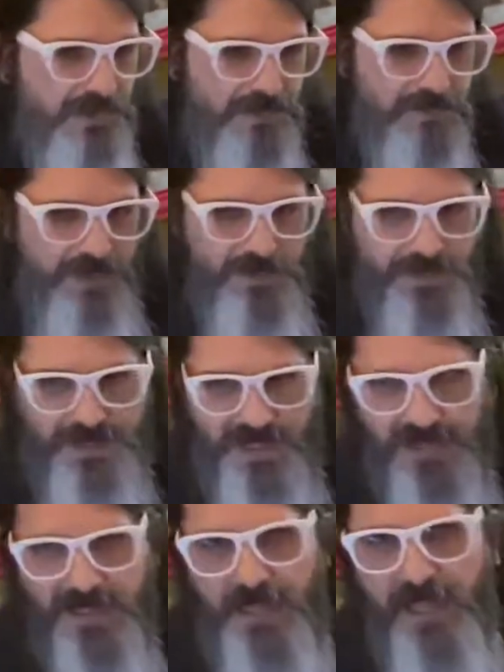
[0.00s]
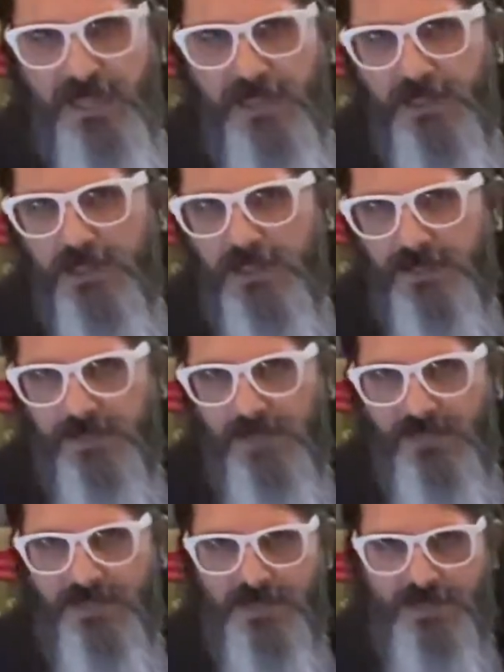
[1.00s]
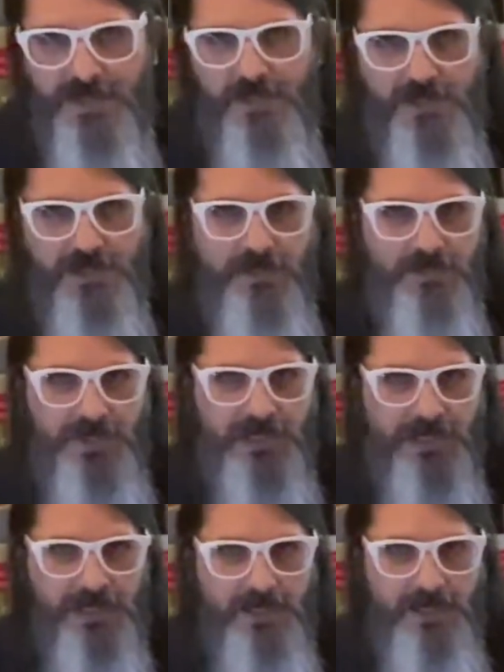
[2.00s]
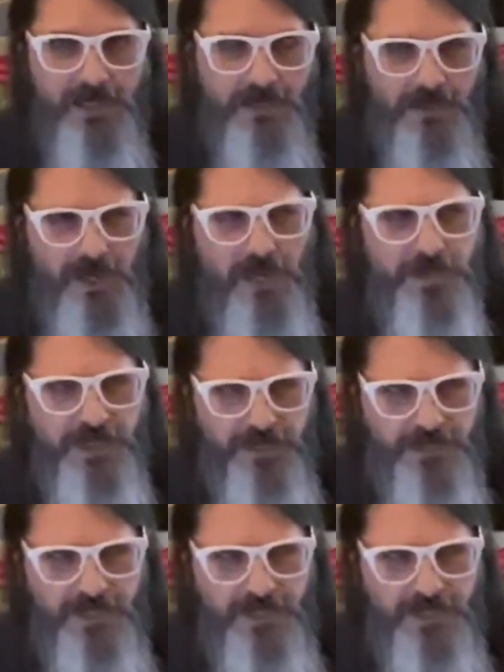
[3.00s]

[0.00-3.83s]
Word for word: members of Santana, Jefferson Starship, and Airplane,